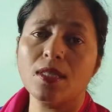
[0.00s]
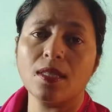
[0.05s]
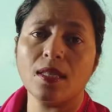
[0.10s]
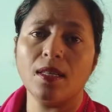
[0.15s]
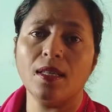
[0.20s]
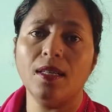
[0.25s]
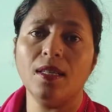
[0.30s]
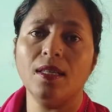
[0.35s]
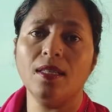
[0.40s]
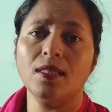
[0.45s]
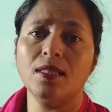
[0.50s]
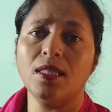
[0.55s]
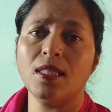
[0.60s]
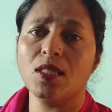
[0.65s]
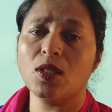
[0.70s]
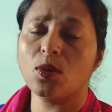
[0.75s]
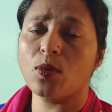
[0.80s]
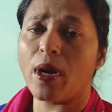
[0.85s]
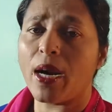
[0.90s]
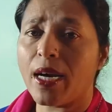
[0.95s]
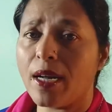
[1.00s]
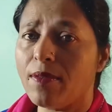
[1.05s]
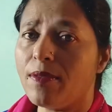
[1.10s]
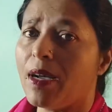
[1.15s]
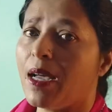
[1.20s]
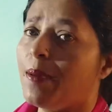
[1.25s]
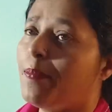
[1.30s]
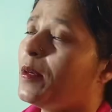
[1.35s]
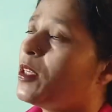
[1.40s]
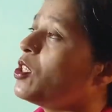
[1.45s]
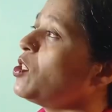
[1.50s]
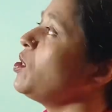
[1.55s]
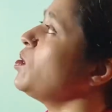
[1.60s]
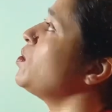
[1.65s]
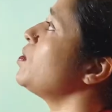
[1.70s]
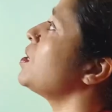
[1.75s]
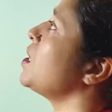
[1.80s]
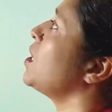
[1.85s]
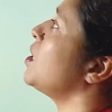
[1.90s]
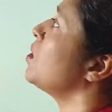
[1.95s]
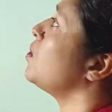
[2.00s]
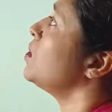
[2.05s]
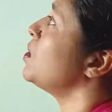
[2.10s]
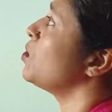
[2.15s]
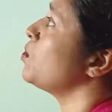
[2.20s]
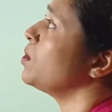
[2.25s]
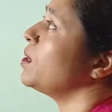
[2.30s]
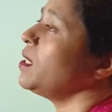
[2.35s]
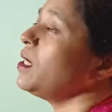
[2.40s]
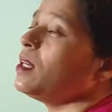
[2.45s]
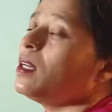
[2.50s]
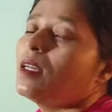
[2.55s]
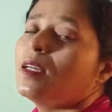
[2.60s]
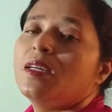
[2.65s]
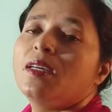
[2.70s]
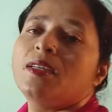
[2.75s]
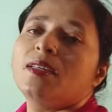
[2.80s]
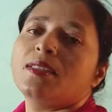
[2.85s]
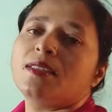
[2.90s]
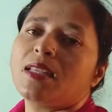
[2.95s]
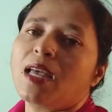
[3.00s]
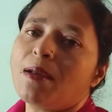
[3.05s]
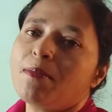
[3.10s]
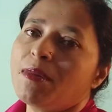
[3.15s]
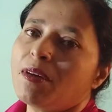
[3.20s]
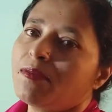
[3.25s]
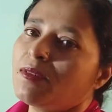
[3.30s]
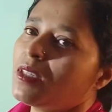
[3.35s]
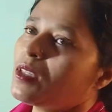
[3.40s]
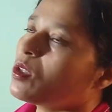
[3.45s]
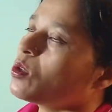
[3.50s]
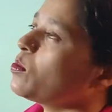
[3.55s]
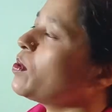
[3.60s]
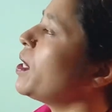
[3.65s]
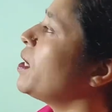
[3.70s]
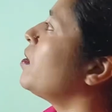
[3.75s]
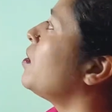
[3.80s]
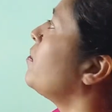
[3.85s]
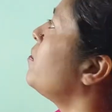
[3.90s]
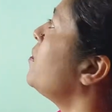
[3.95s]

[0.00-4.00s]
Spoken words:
the square of hypotenuse equal to the sum of the square of